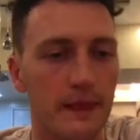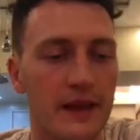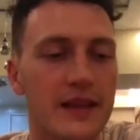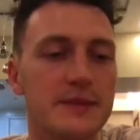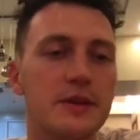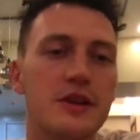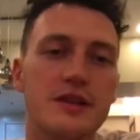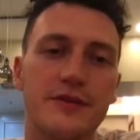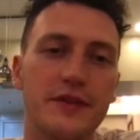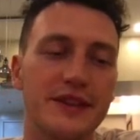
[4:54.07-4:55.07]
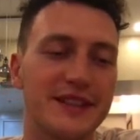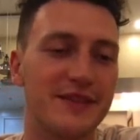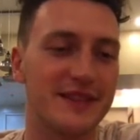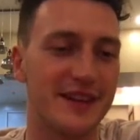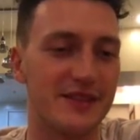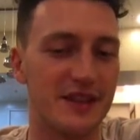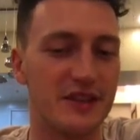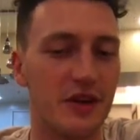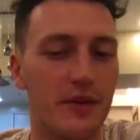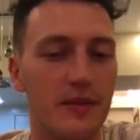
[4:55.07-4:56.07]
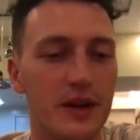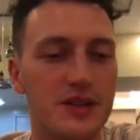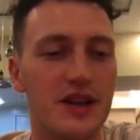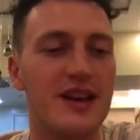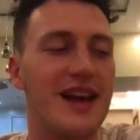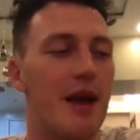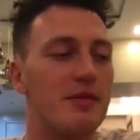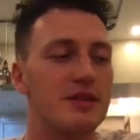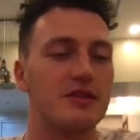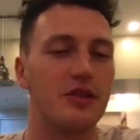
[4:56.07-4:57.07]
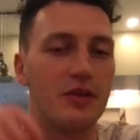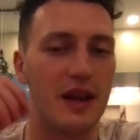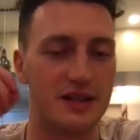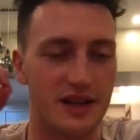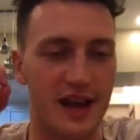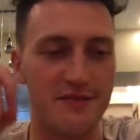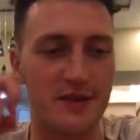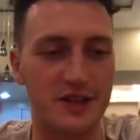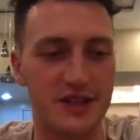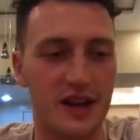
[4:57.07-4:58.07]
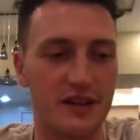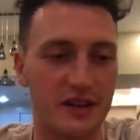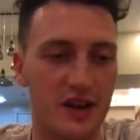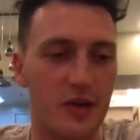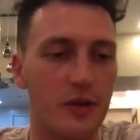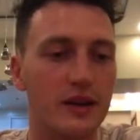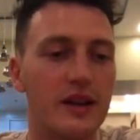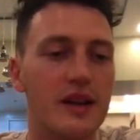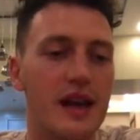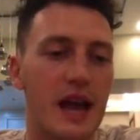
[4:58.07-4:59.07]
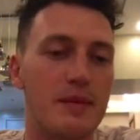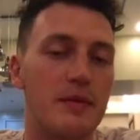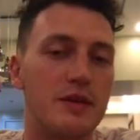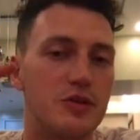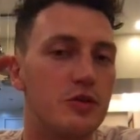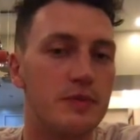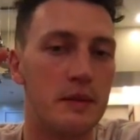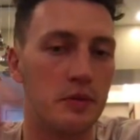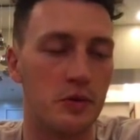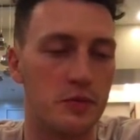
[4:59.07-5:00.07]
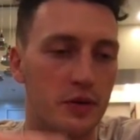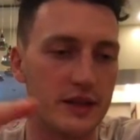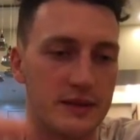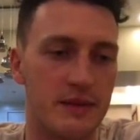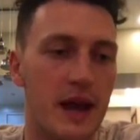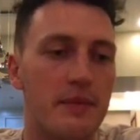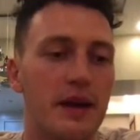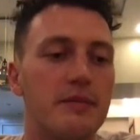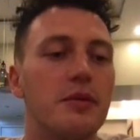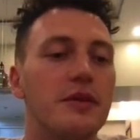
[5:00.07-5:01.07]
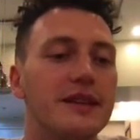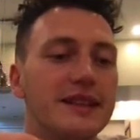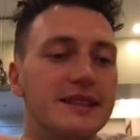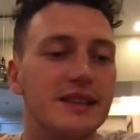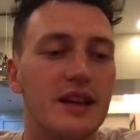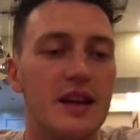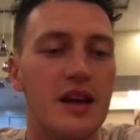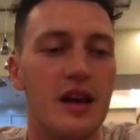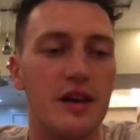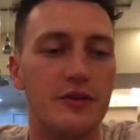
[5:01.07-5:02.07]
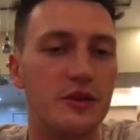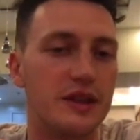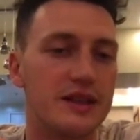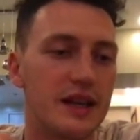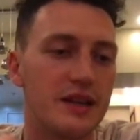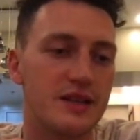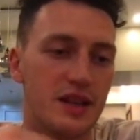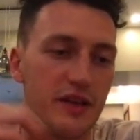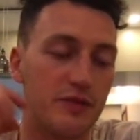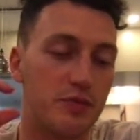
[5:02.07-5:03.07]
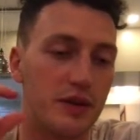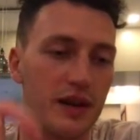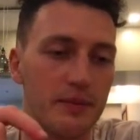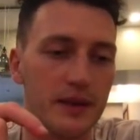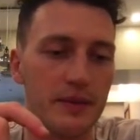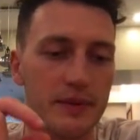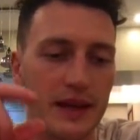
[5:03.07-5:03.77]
and that's because 57 sales are not much. Amazon don't actually have much data to go on, and maybe 2 people who bought this map had bought these food containers, so they've put it up here, but